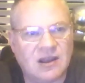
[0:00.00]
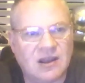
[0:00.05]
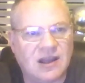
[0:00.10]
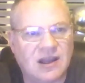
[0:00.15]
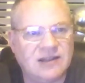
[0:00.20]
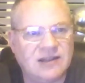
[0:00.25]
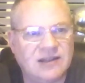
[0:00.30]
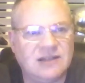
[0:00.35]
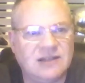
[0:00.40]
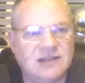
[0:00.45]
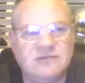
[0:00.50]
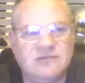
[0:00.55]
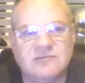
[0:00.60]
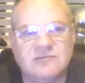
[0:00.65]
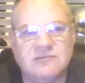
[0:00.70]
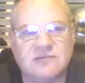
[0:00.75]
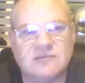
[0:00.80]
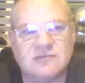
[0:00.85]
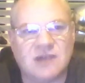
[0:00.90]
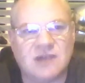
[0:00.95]
I did
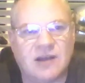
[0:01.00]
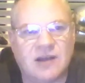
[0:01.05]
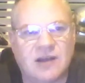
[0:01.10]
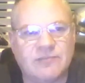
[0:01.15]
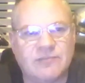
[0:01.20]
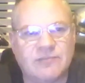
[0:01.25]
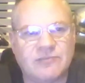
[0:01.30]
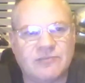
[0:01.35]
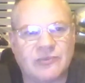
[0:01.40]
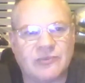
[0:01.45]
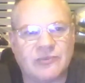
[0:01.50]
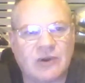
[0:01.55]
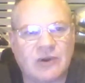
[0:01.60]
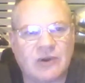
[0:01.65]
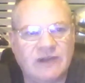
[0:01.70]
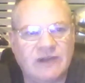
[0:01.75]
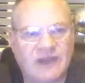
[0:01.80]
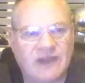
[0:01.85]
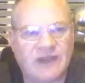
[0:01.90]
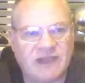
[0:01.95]

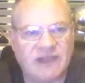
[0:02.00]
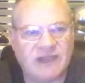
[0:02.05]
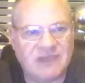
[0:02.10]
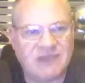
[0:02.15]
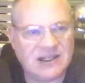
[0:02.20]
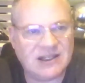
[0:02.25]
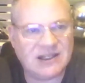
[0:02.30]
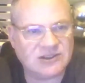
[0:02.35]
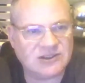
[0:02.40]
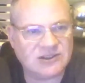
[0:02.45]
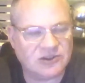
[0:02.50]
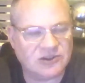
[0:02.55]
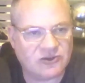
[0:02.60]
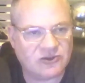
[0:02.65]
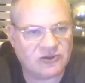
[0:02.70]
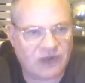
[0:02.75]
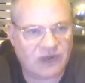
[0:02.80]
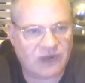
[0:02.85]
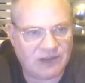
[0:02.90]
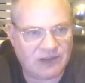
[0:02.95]
35 minutes on the
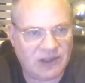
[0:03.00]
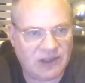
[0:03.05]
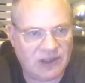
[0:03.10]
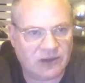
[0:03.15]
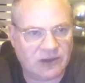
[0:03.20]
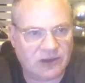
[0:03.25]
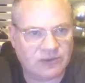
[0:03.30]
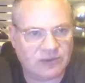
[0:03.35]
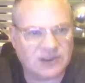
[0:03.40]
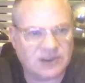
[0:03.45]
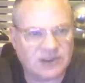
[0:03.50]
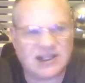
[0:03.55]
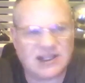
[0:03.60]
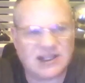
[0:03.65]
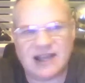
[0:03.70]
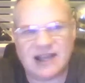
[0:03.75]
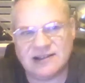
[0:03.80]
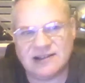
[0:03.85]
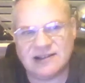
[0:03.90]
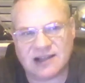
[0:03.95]
treadmill because I
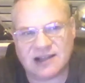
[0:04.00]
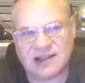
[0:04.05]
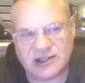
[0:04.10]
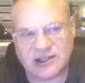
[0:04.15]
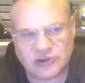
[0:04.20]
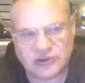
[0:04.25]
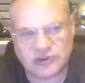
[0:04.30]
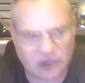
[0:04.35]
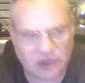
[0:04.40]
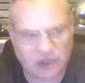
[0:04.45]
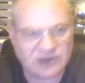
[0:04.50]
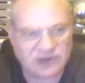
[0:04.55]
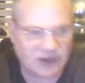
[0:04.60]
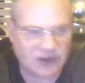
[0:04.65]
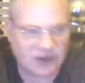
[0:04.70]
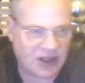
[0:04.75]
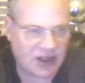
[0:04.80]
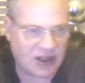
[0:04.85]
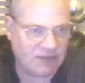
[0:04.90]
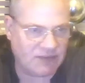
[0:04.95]
had to cut it short so
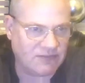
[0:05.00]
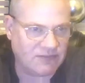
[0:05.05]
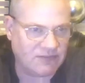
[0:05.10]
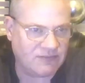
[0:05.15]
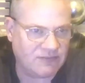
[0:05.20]
I can